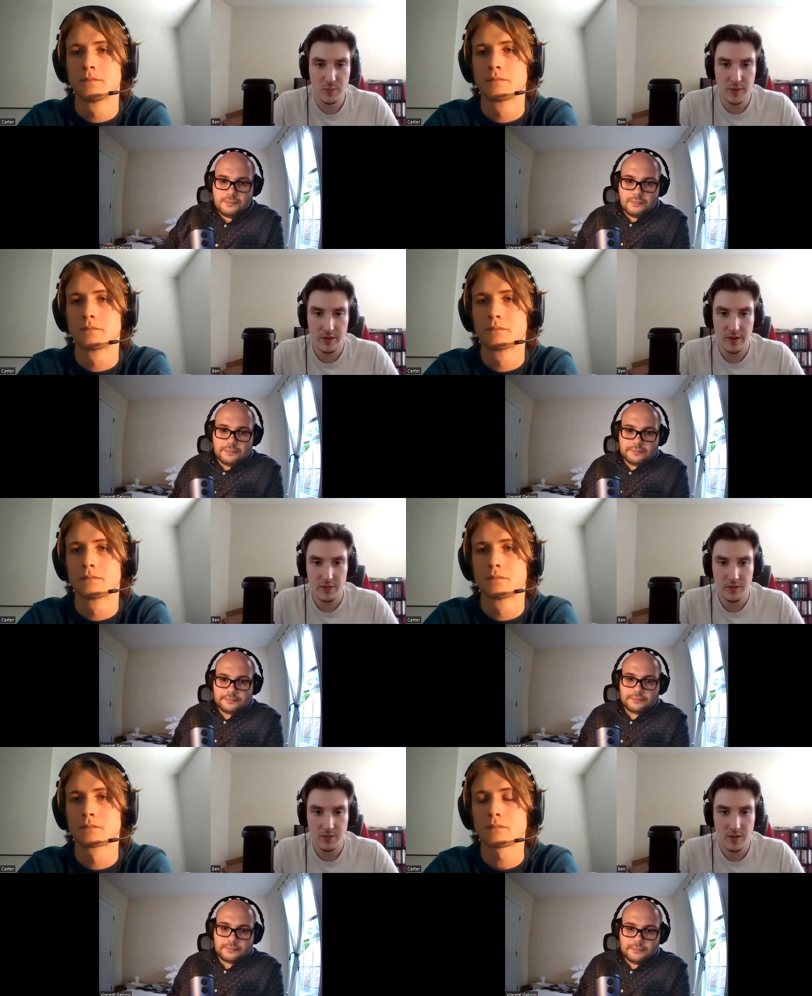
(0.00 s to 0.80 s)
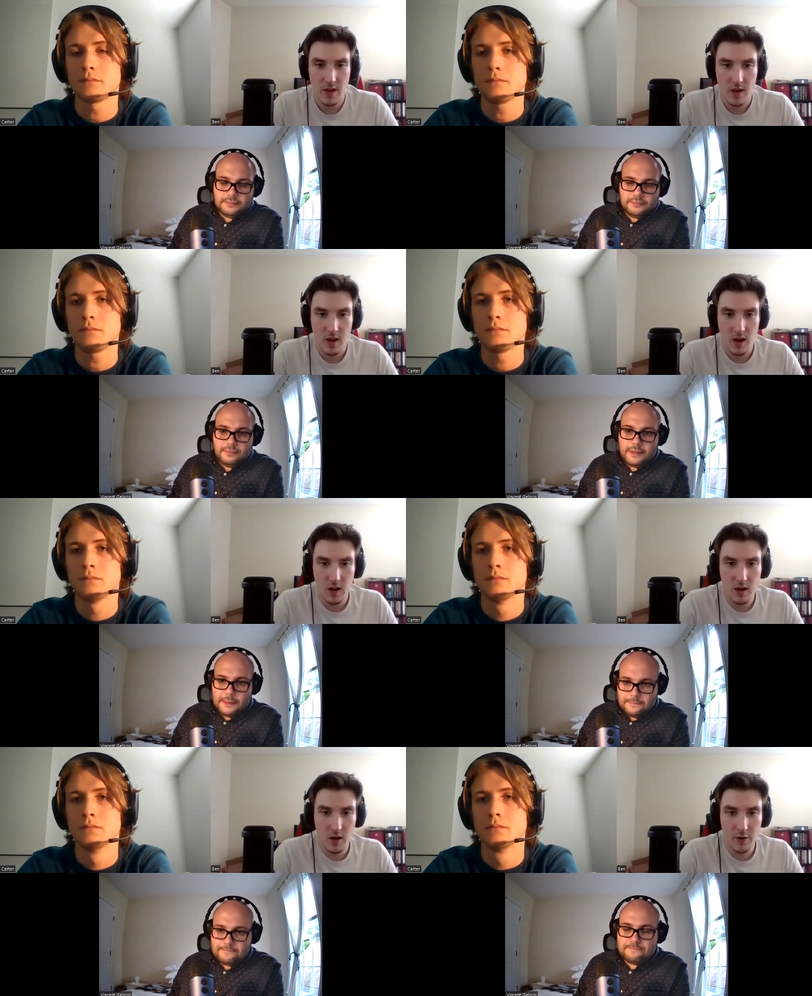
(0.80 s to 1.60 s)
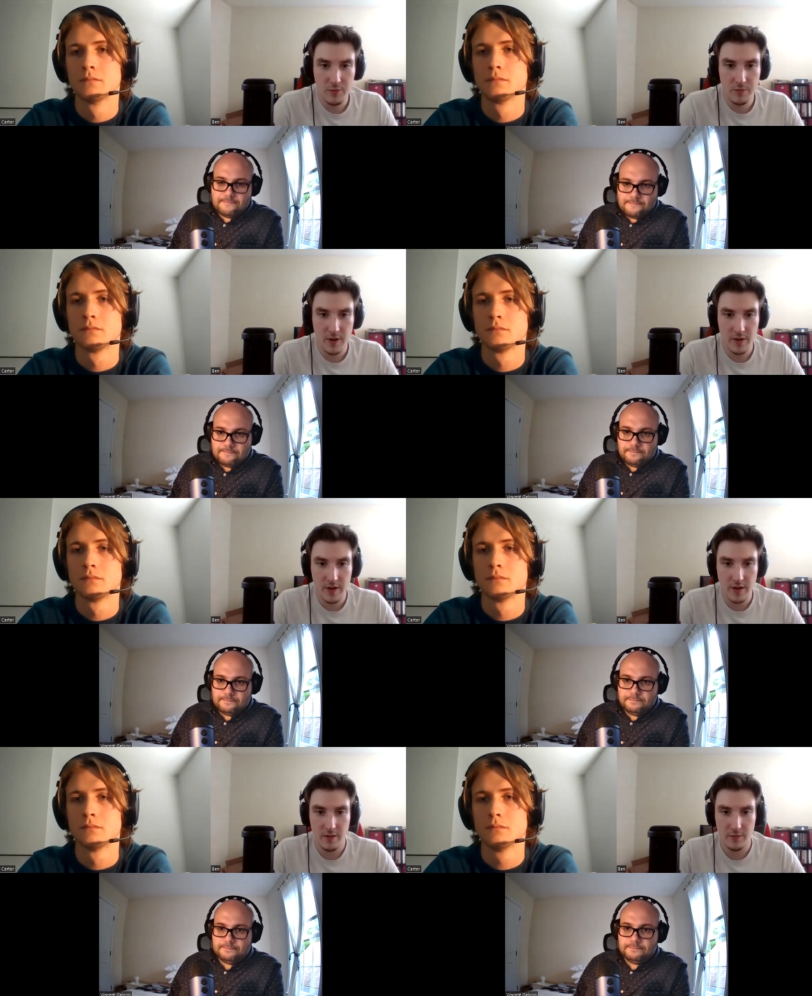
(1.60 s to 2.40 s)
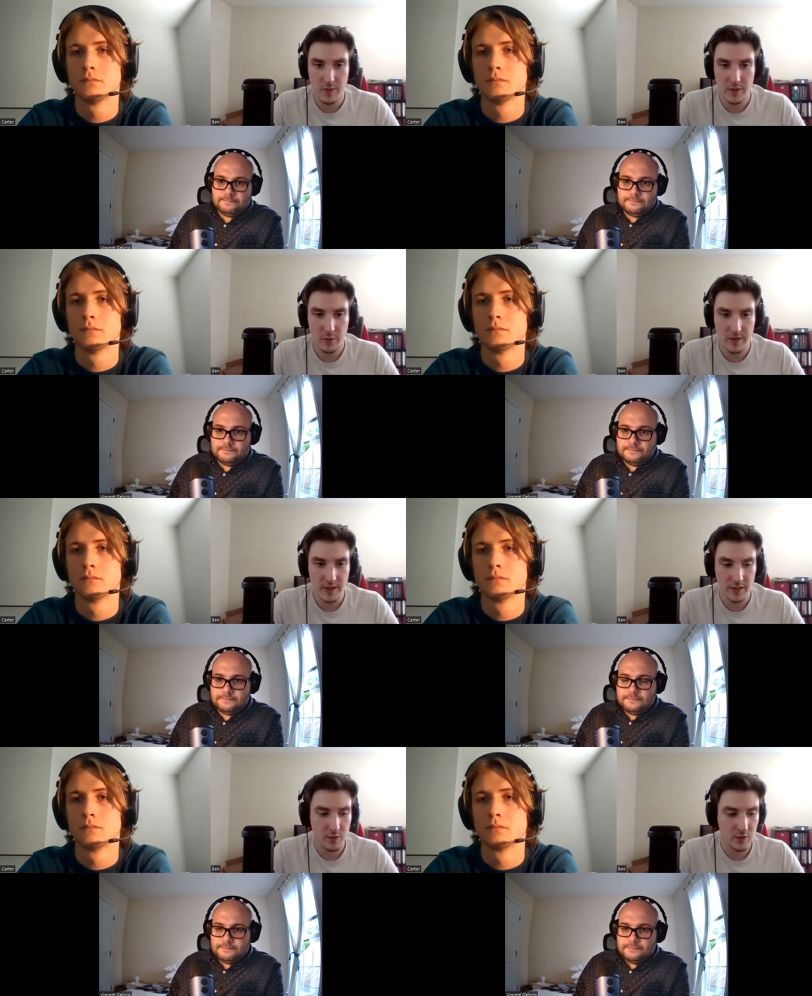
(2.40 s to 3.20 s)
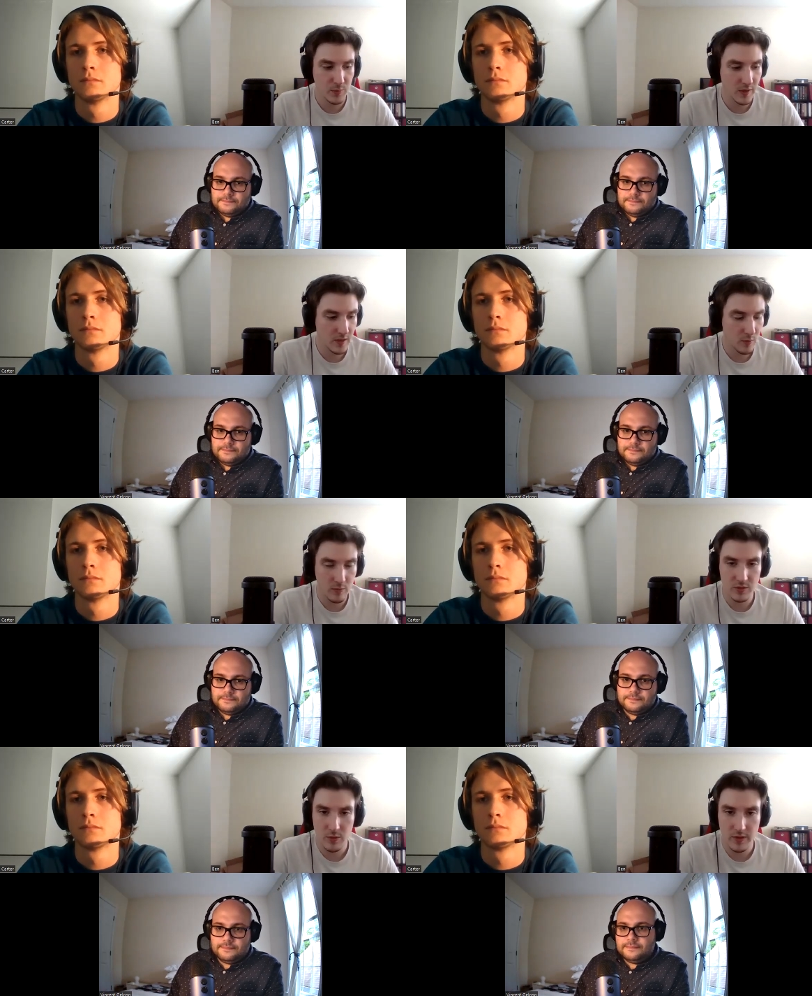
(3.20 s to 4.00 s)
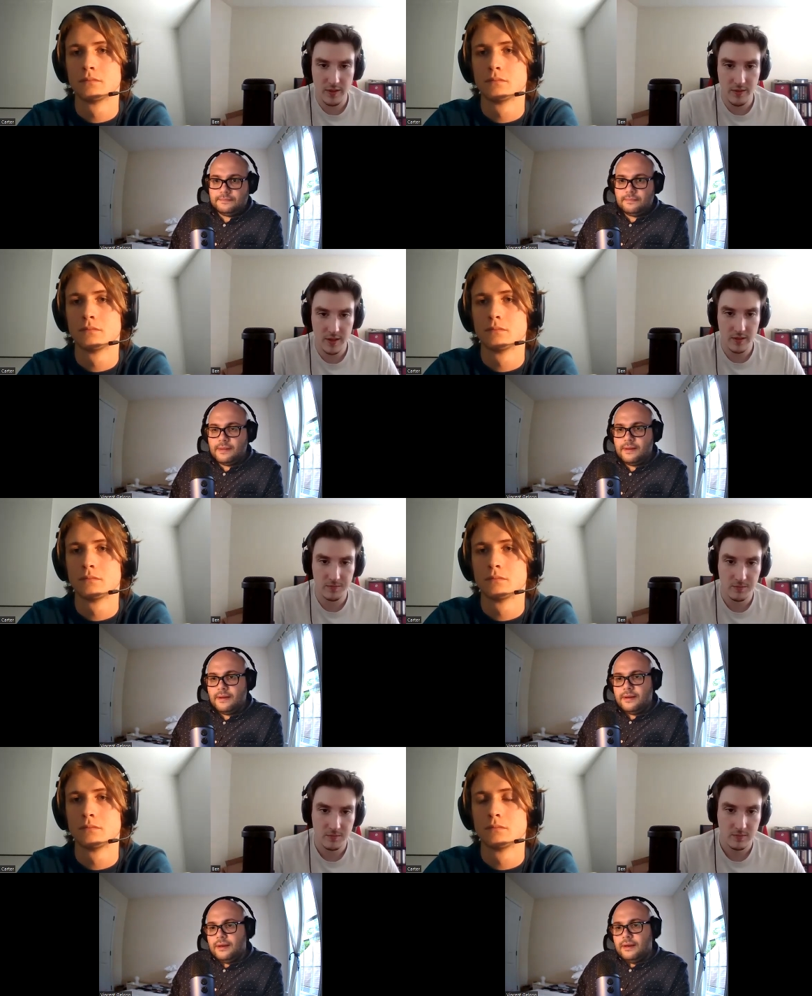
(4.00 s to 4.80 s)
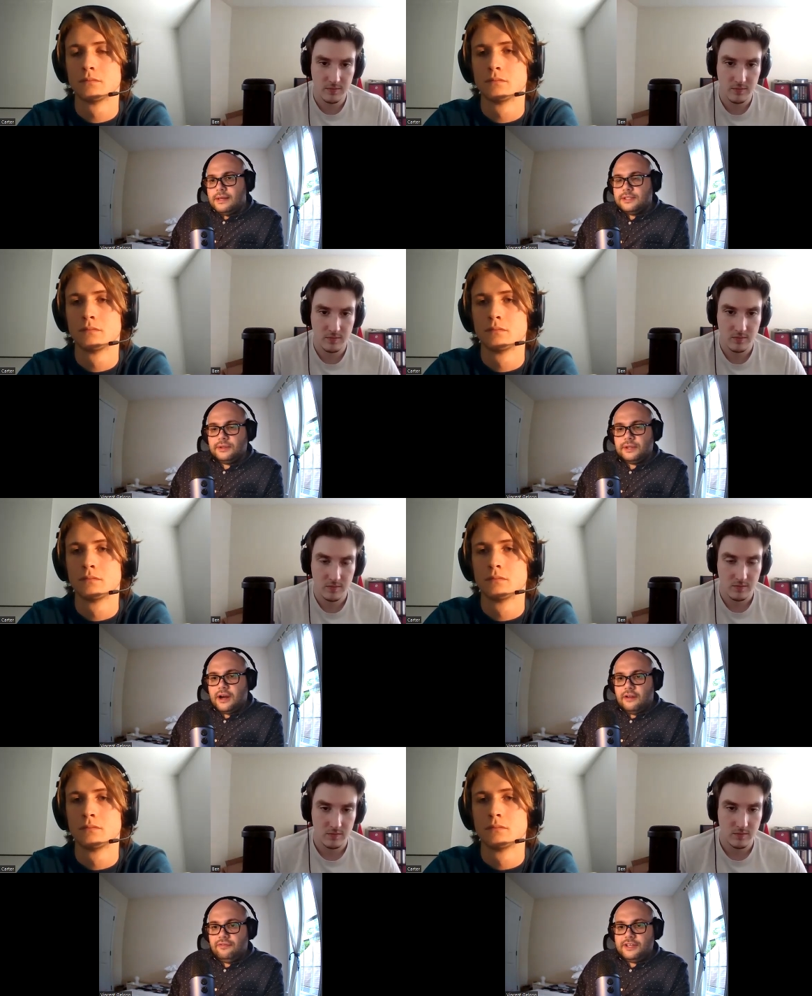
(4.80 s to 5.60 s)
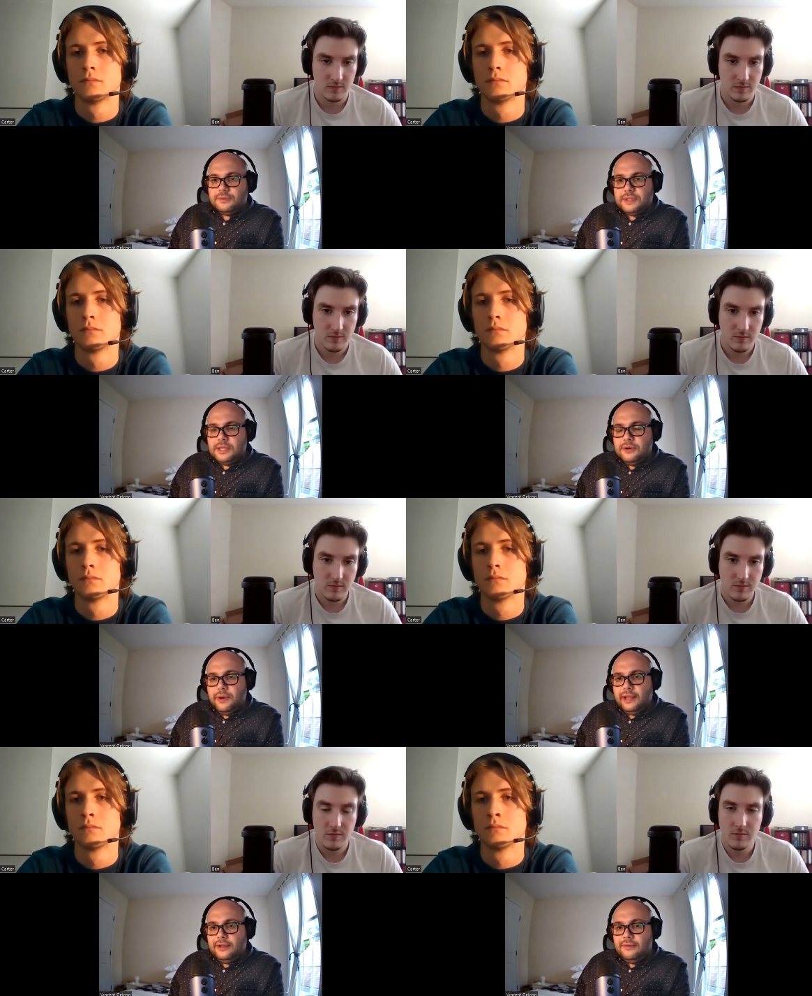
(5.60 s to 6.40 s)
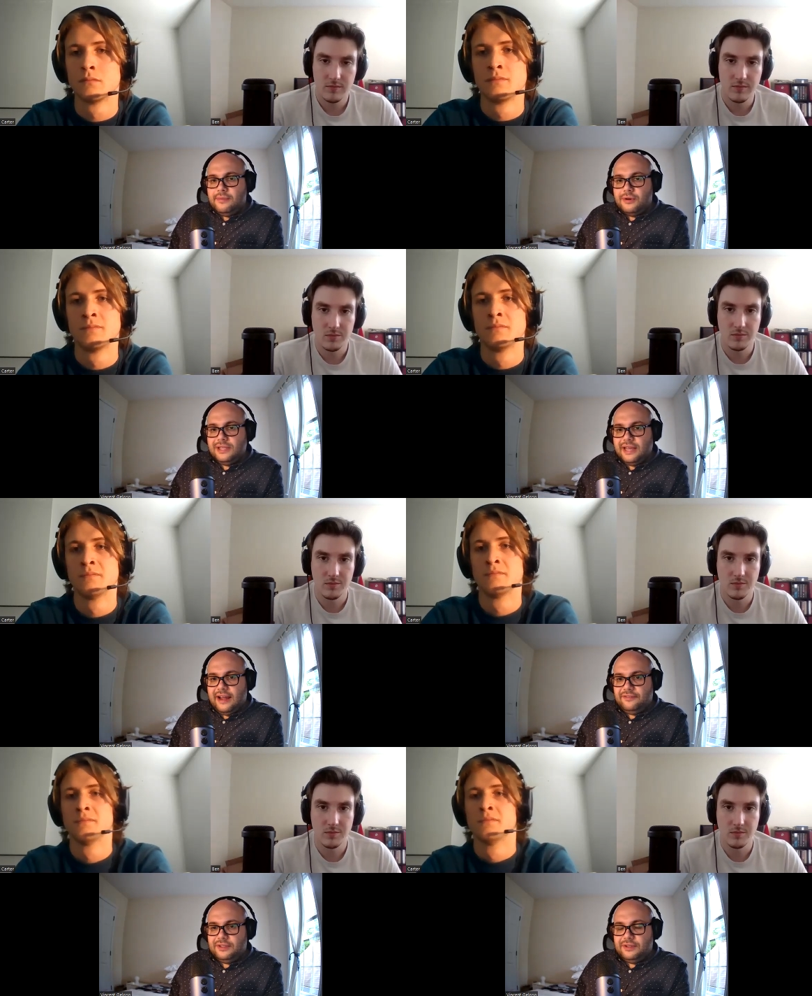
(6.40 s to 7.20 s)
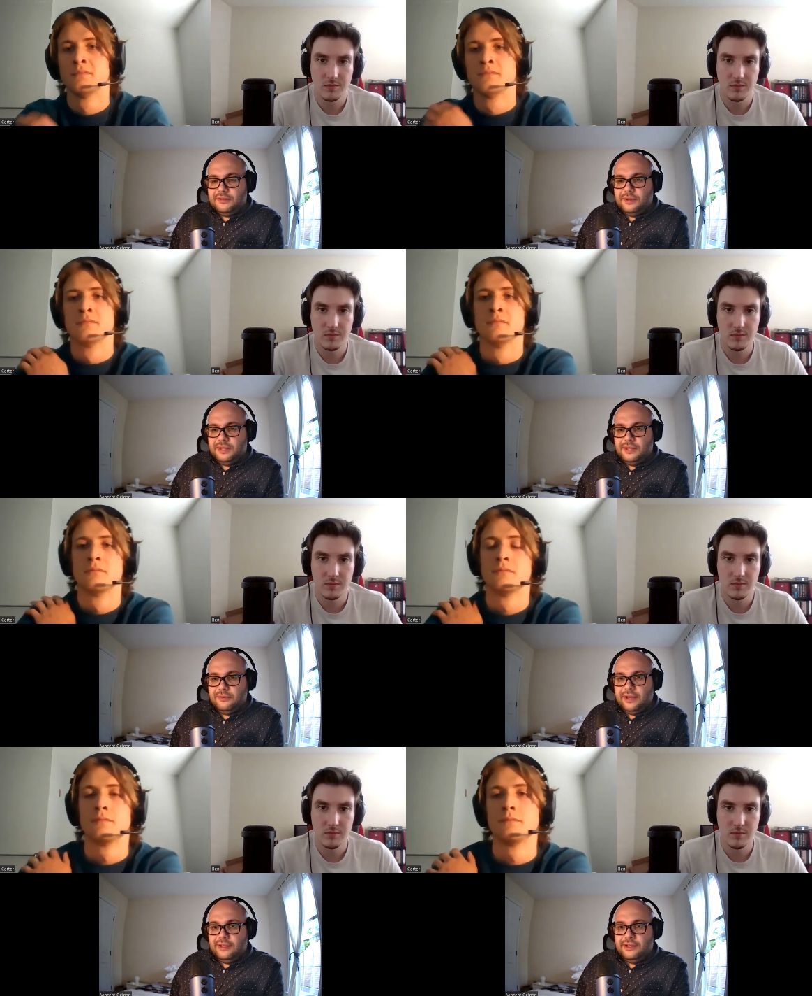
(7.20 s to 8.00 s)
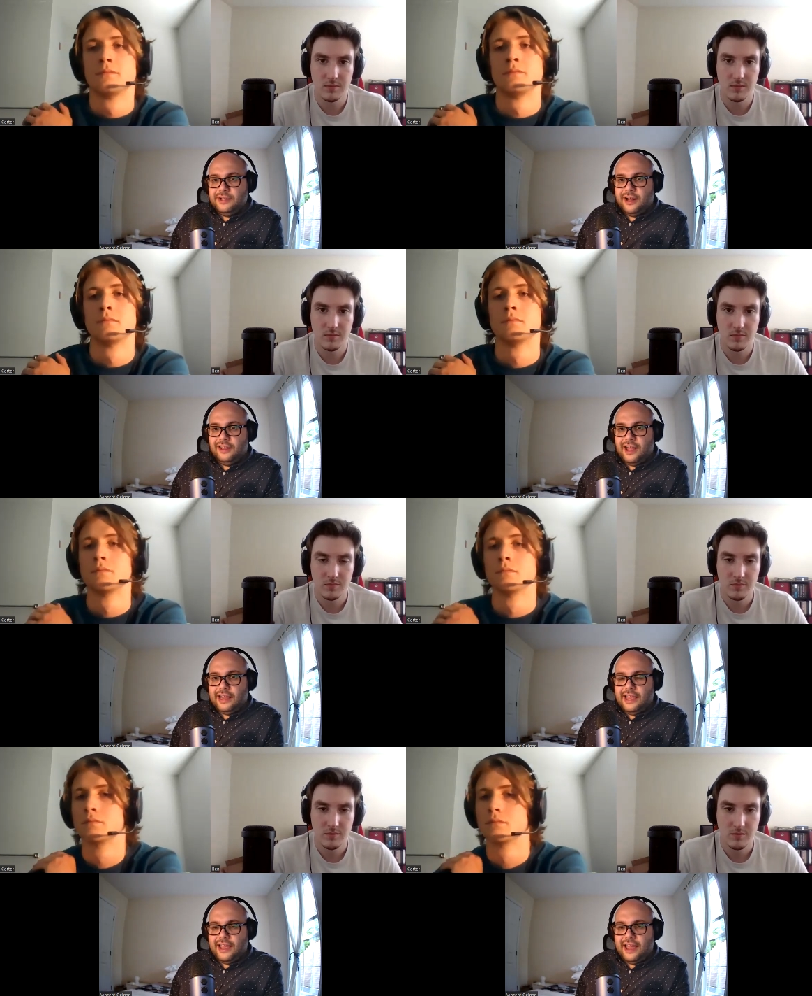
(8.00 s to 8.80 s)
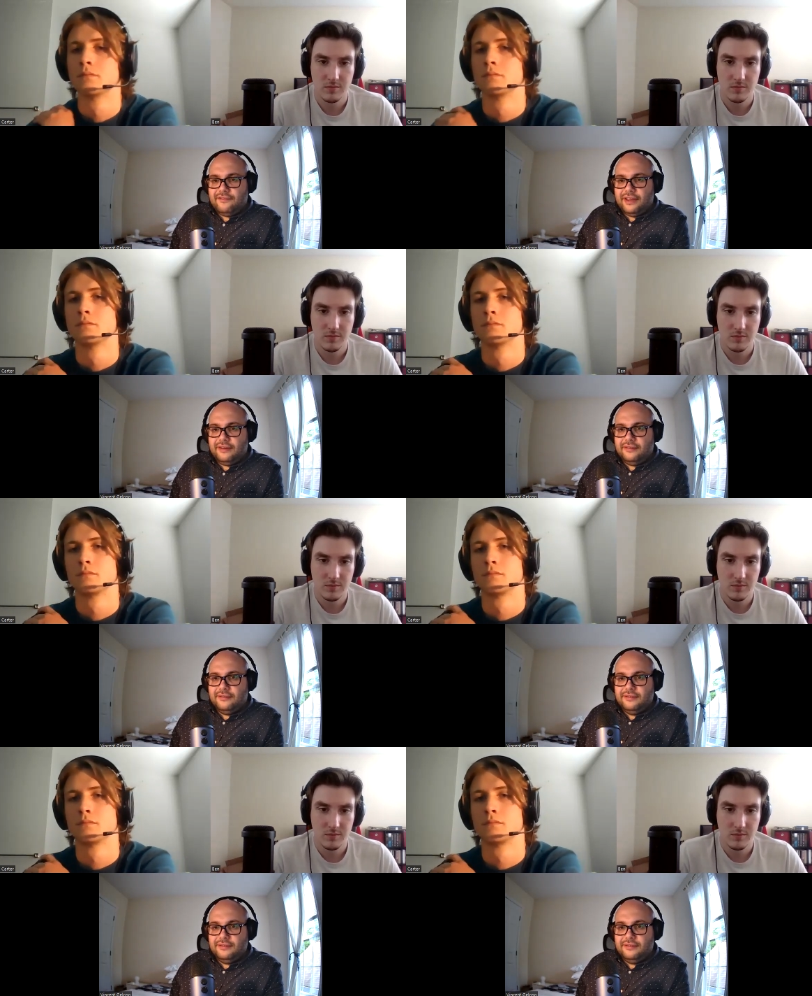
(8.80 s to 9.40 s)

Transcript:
Speaker 1: periods uh, are you very uh, familiar with that can you explain what was going on there
Speaker 2: so the conflicts with new england mostly have to do with new england not liking having